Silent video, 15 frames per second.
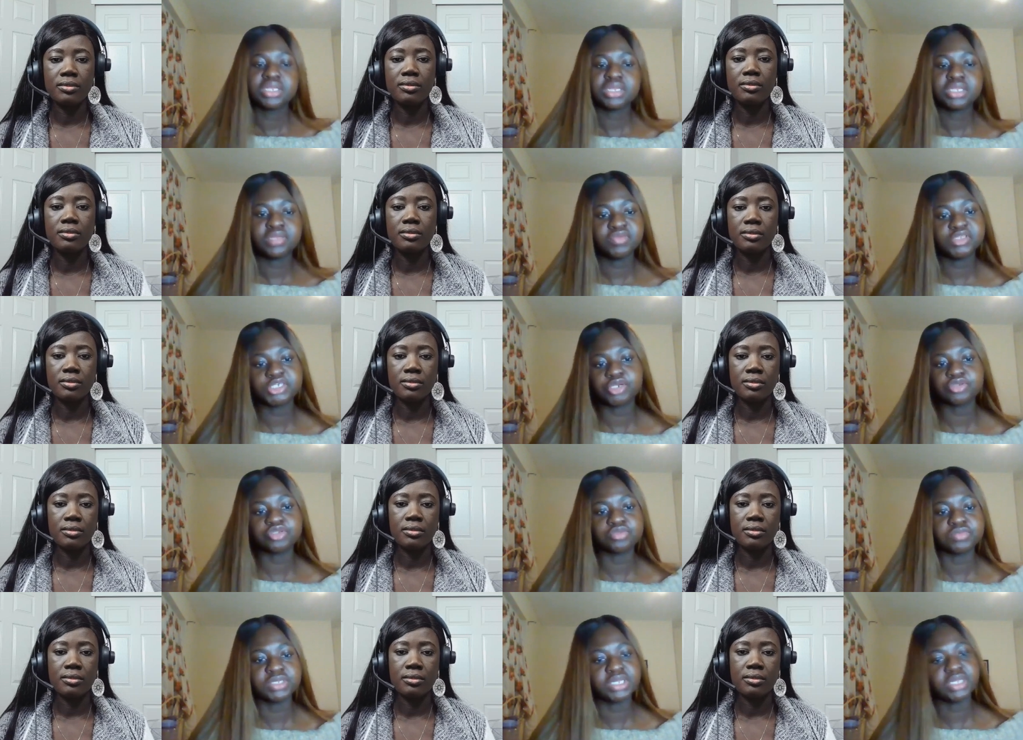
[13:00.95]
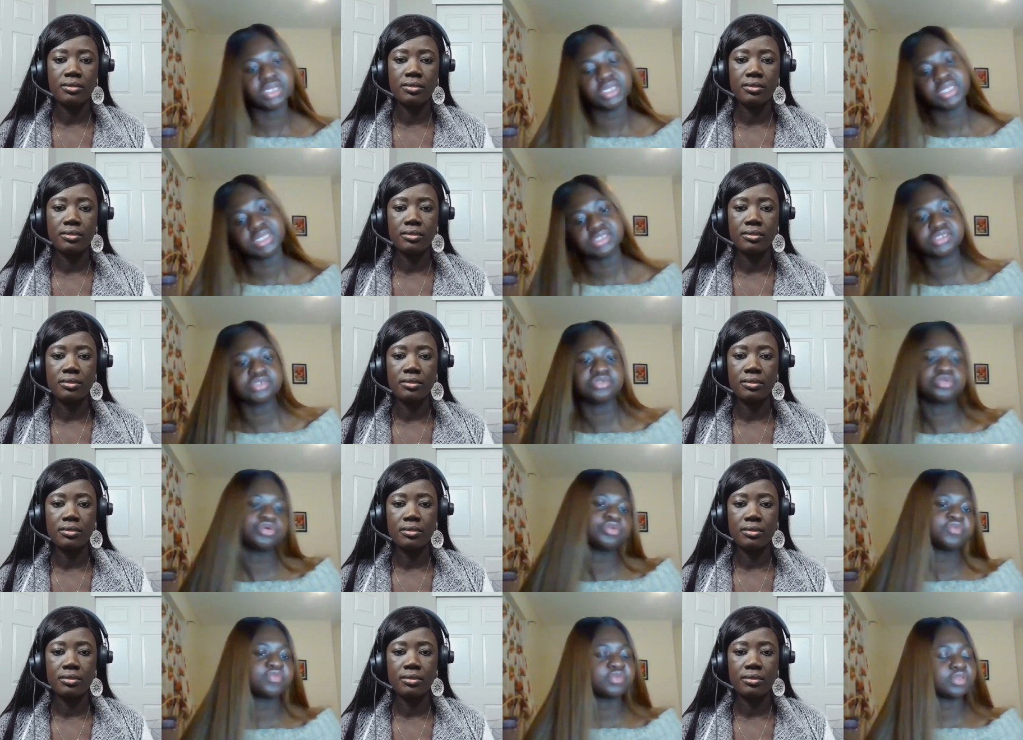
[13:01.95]
Speaker 1: they reach out to me and I get it
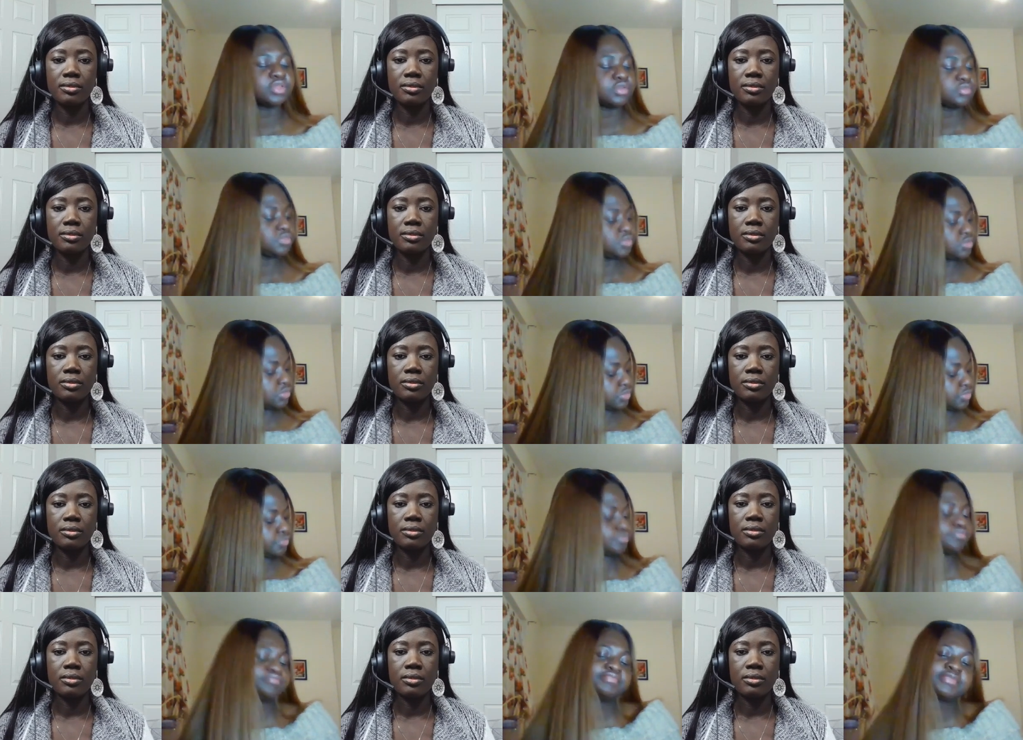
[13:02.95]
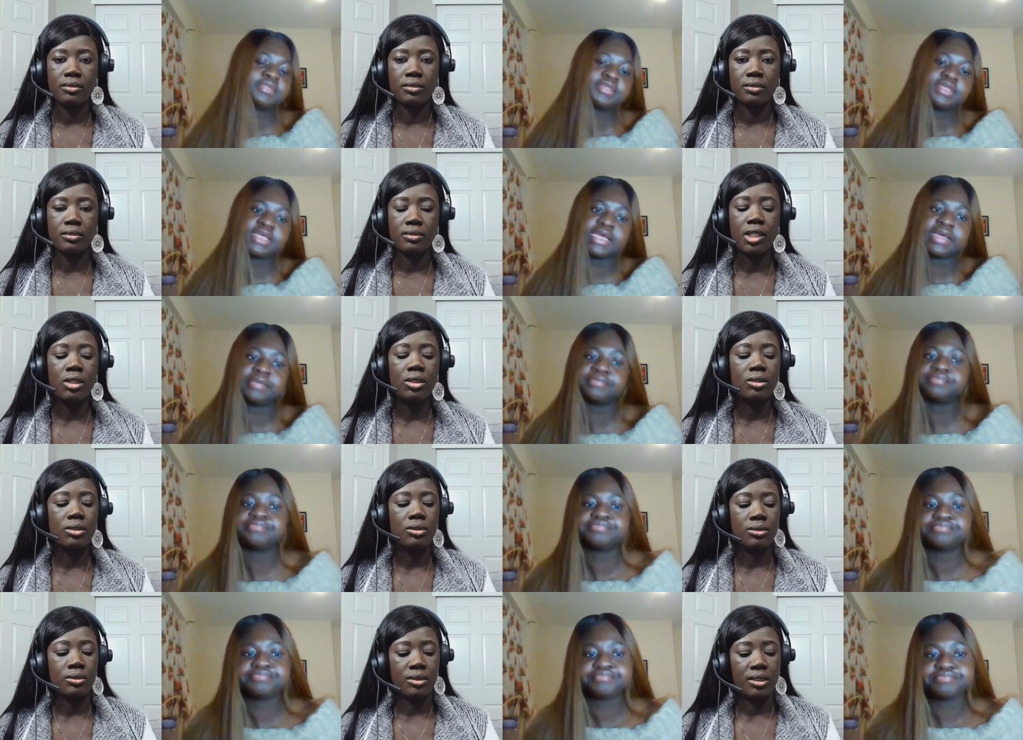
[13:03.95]
done for them. So, yeah.
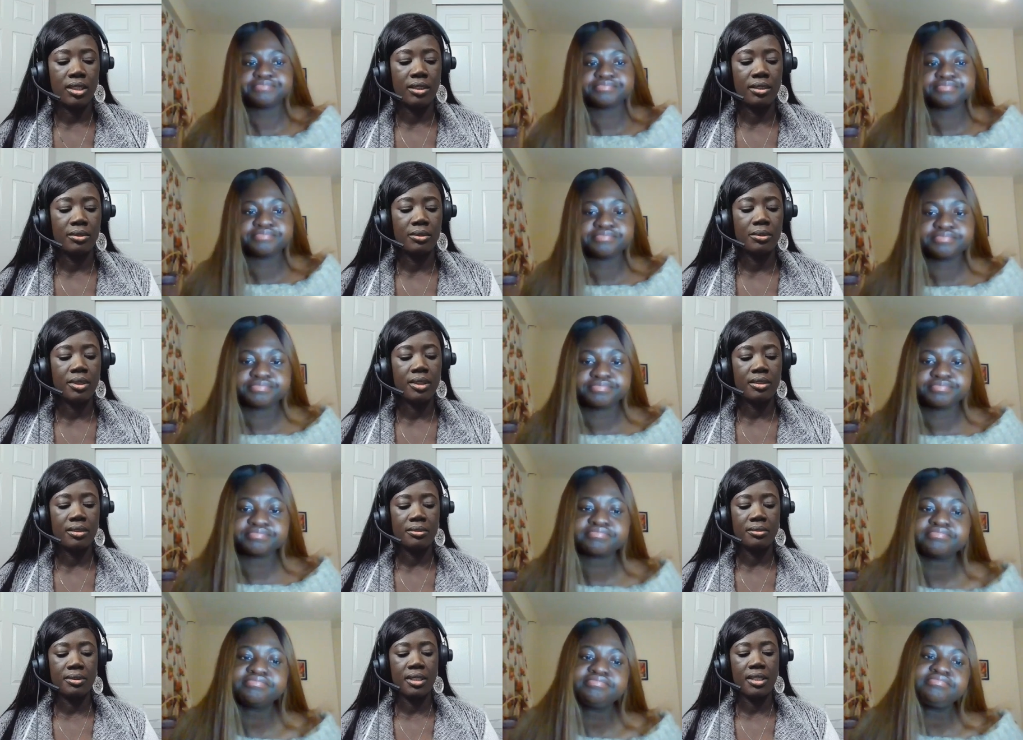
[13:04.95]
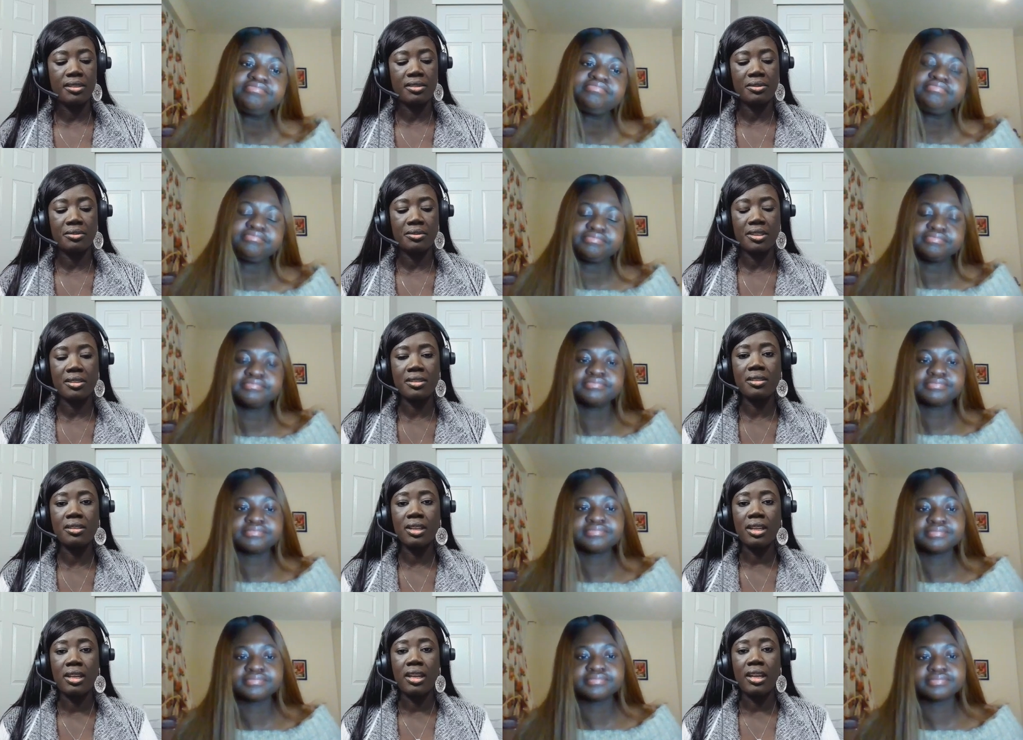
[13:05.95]
Speaker 2: Oh, okay. Wow. That's great.
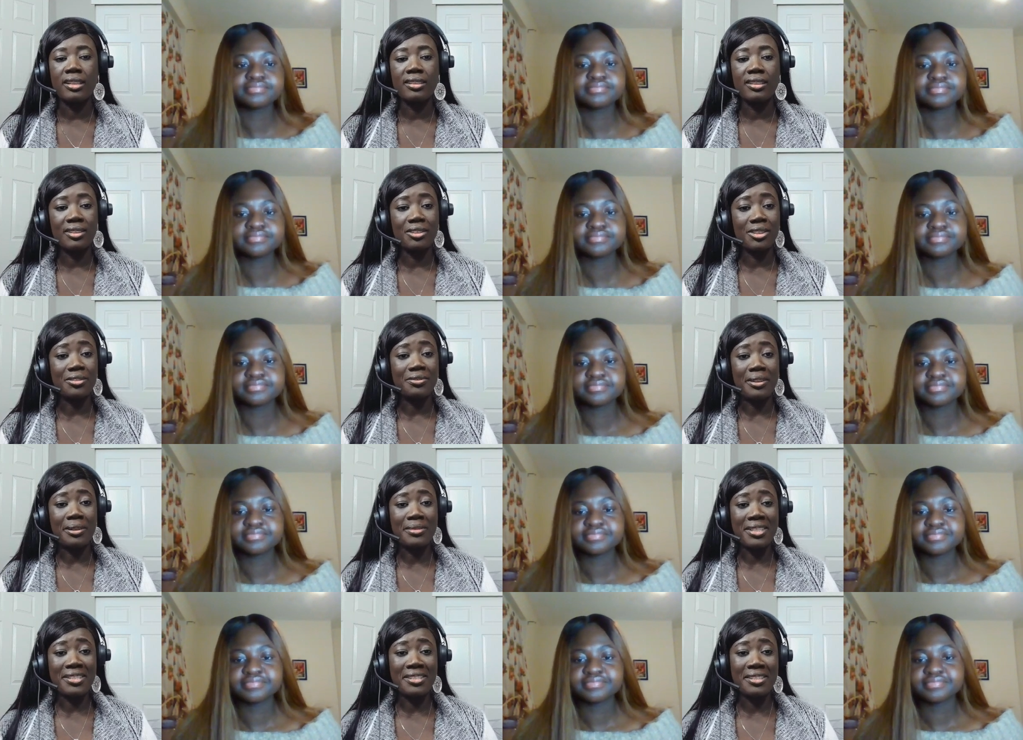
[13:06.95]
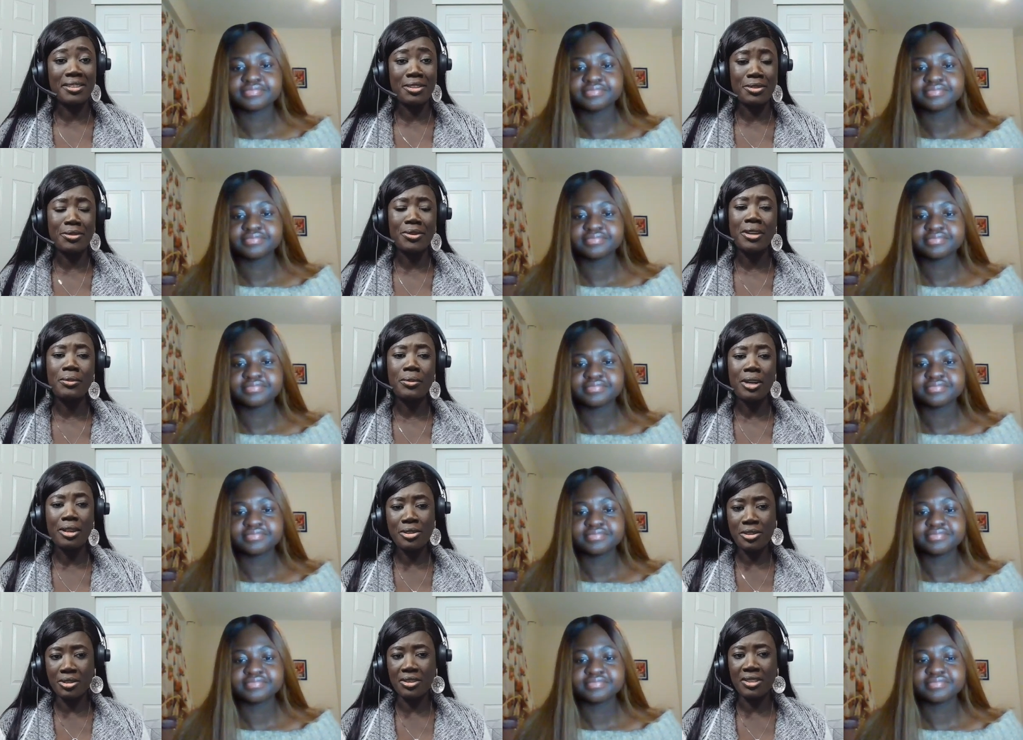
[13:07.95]
And now your family is in the UK. While
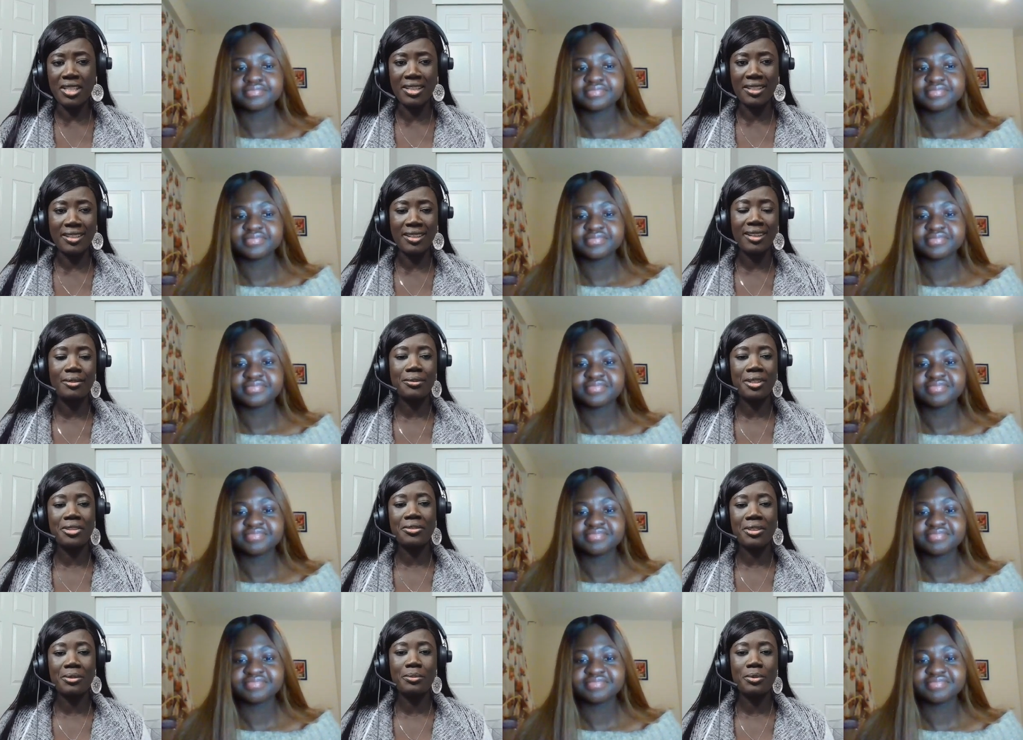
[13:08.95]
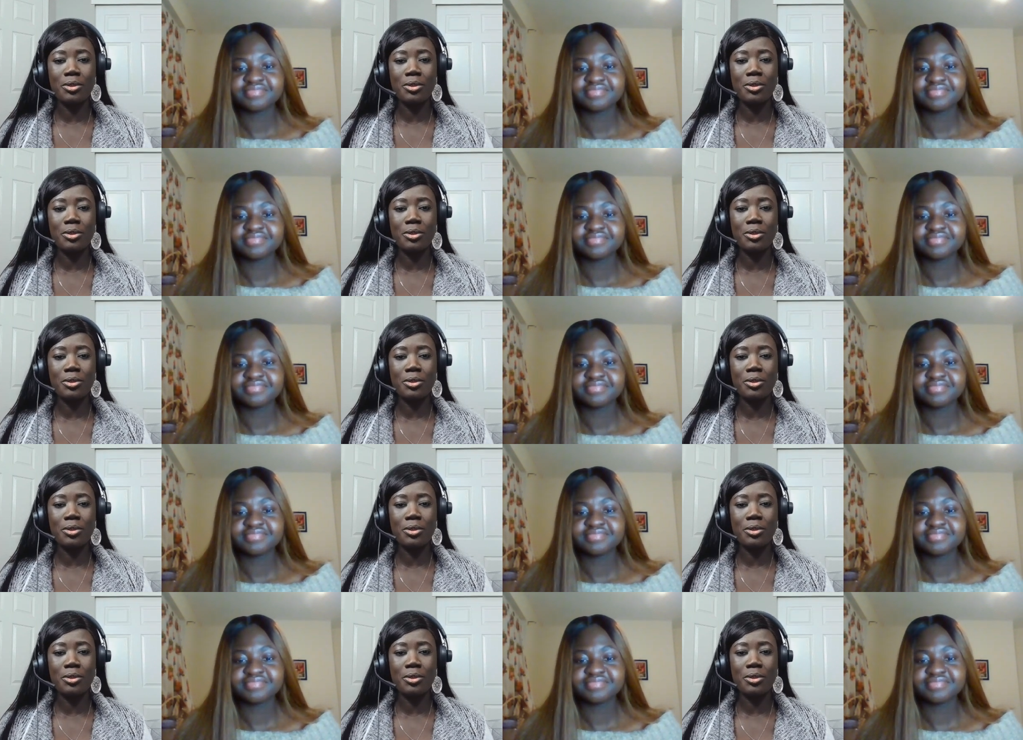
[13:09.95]
studying, how were you able